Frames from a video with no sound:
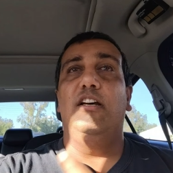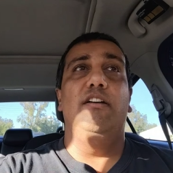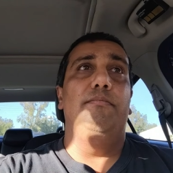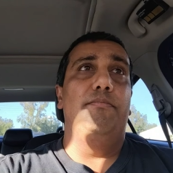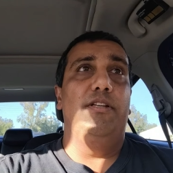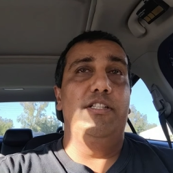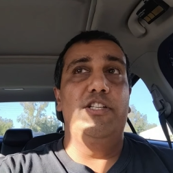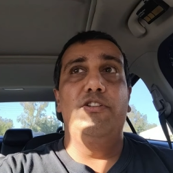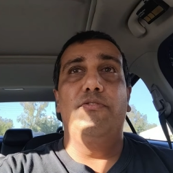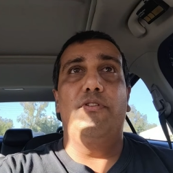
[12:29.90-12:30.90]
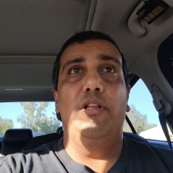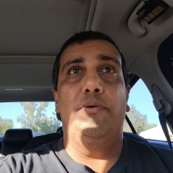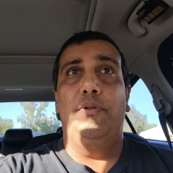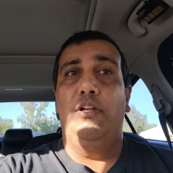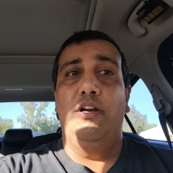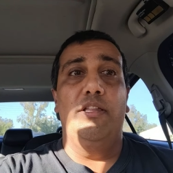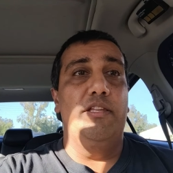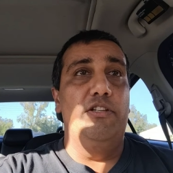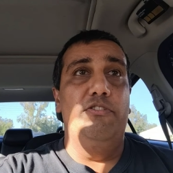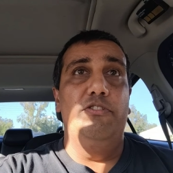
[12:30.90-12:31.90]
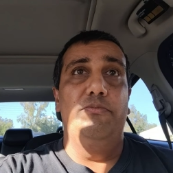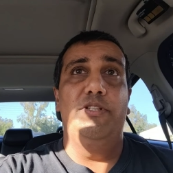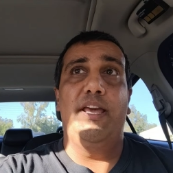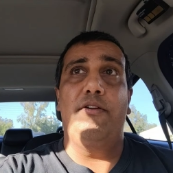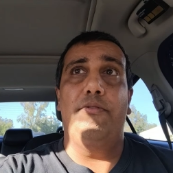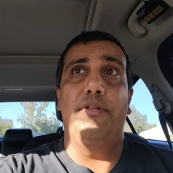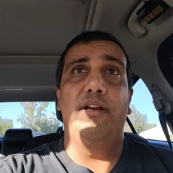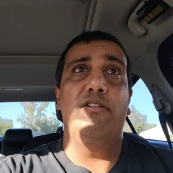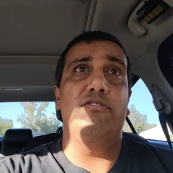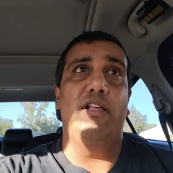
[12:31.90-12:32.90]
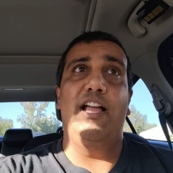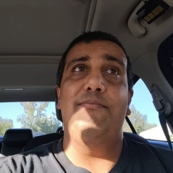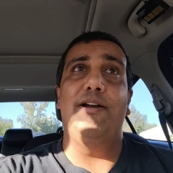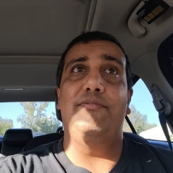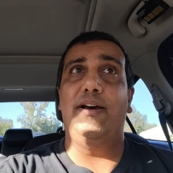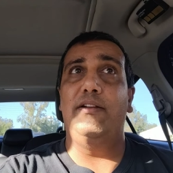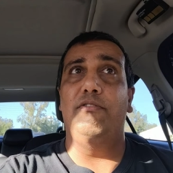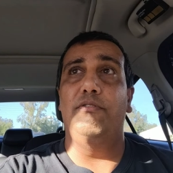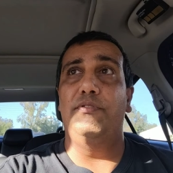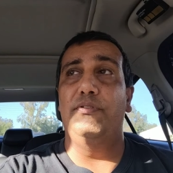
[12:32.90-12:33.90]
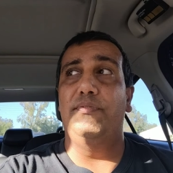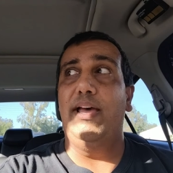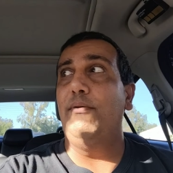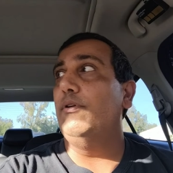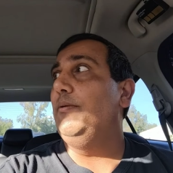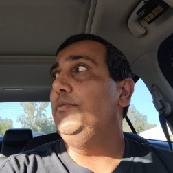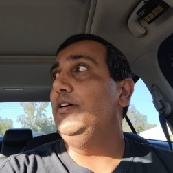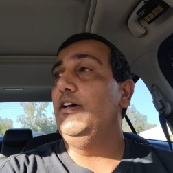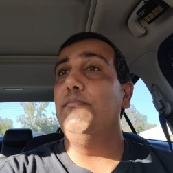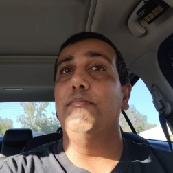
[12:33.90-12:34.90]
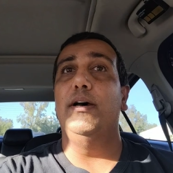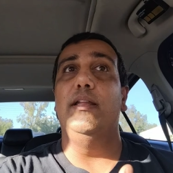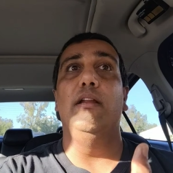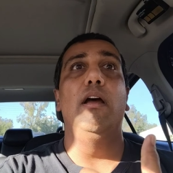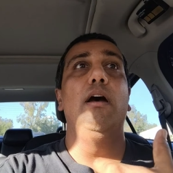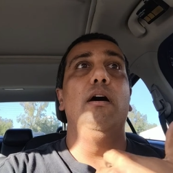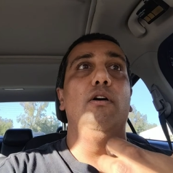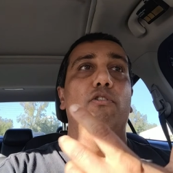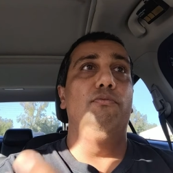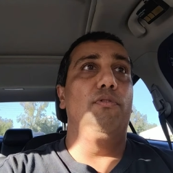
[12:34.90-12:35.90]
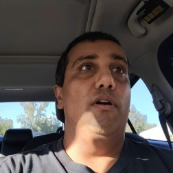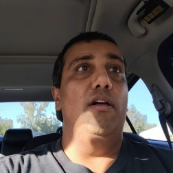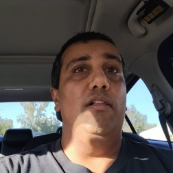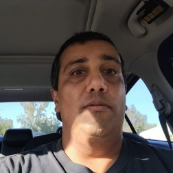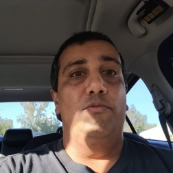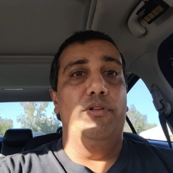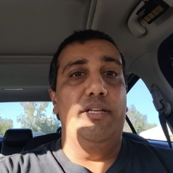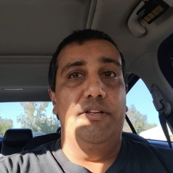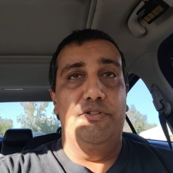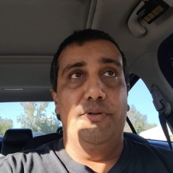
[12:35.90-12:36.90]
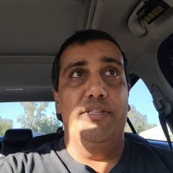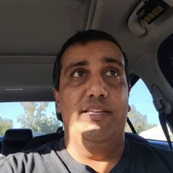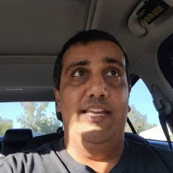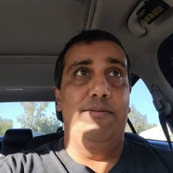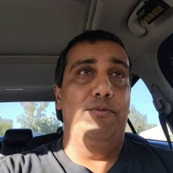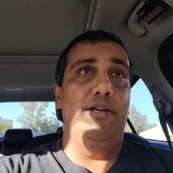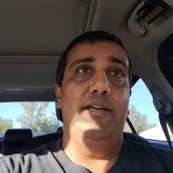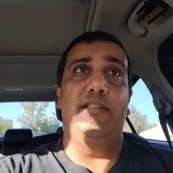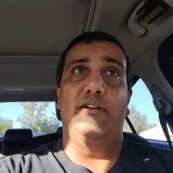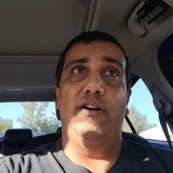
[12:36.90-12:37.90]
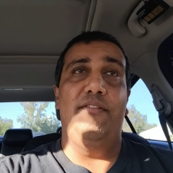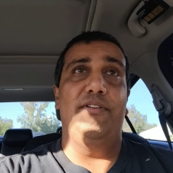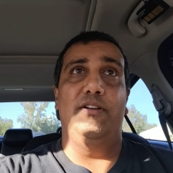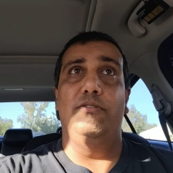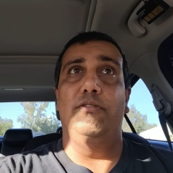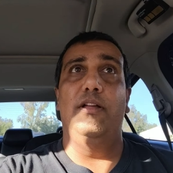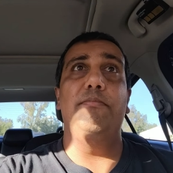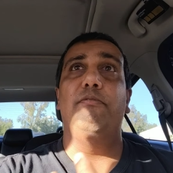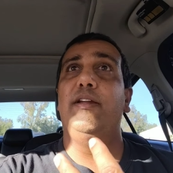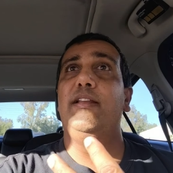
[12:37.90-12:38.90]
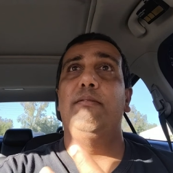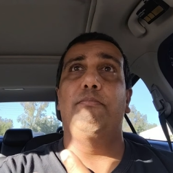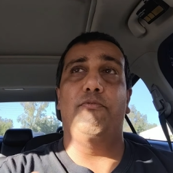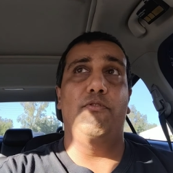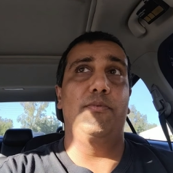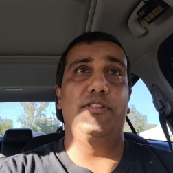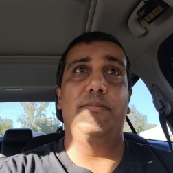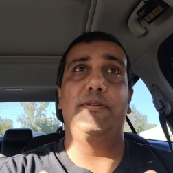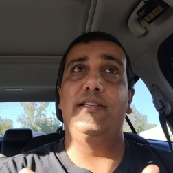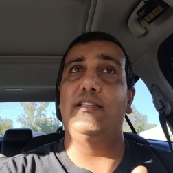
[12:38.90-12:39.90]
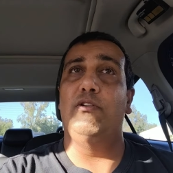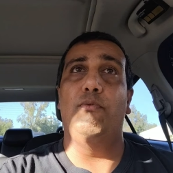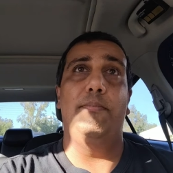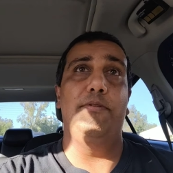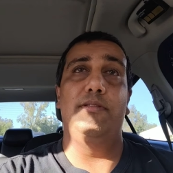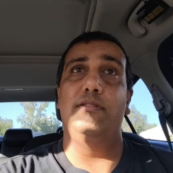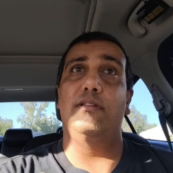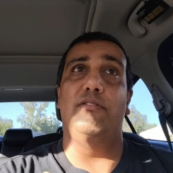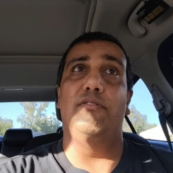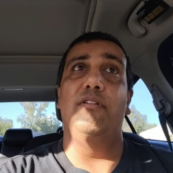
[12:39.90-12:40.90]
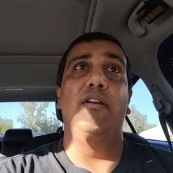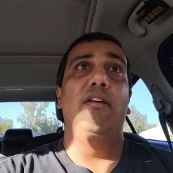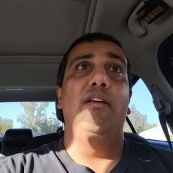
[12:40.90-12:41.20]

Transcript: um, continue to follow along on the YouTube channel there. So I'll have my final review of that when I'm done. But overall, I'm really enjoying the gameplay and the graphical upgrade and performance updates and the weapons and